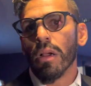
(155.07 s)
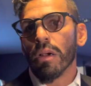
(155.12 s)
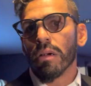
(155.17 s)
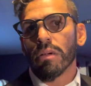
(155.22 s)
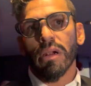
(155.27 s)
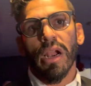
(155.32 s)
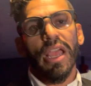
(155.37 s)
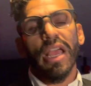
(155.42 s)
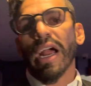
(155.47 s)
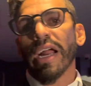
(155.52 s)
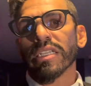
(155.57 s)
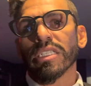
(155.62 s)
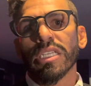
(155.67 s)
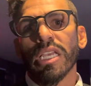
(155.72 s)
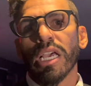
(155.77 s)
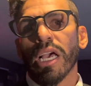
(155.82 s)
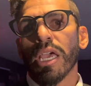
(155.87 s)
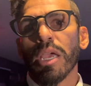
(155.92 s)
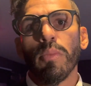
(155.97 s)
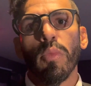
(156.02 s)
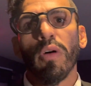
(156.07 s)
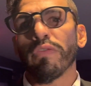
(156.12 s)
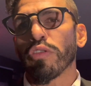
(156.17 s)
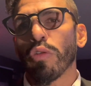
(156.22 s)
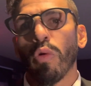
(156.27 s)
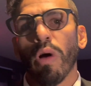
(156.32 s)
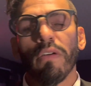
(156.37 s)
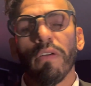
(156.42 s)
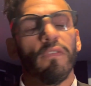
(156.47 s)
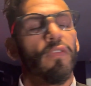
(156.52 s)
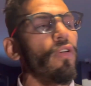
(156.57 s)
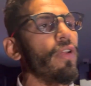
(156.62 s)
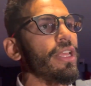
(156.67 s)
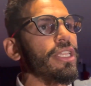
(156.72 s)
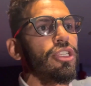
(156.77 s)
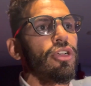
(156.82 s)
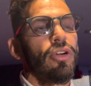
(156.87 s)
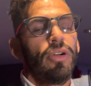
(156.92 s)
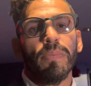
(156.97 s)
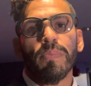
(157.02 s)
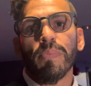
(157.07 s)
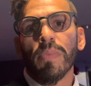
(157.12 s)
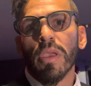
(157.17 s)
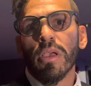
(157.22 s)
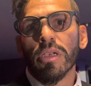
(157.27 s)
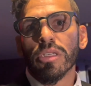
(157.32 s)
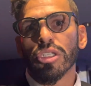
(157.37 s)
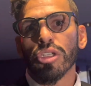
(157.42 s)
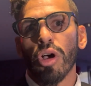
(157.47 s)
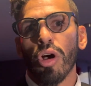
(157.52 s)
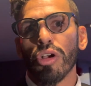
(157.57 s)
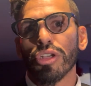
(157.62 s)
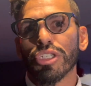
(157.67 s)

Ryan Garcia, he moved to 142. So